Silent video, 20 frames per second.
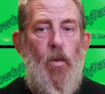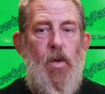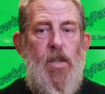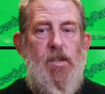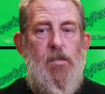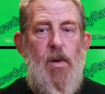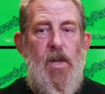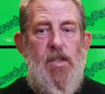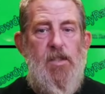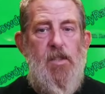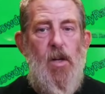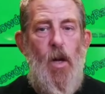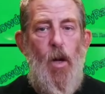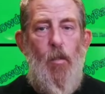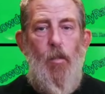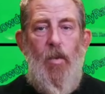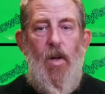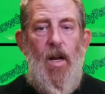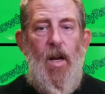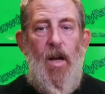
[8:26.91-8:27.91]
It's messed up.
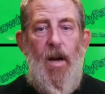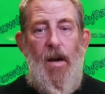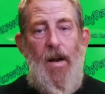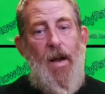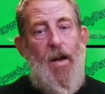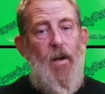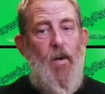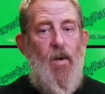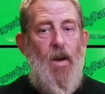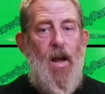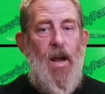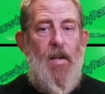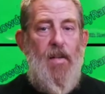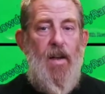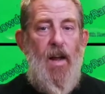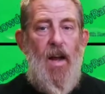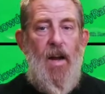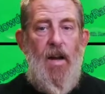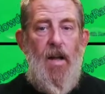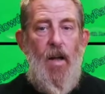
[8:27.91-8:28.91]
And I don't like
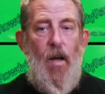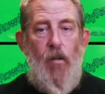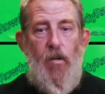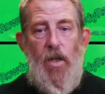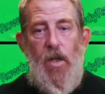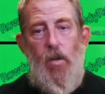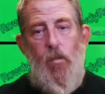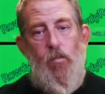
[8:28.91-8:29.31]
the idea of it.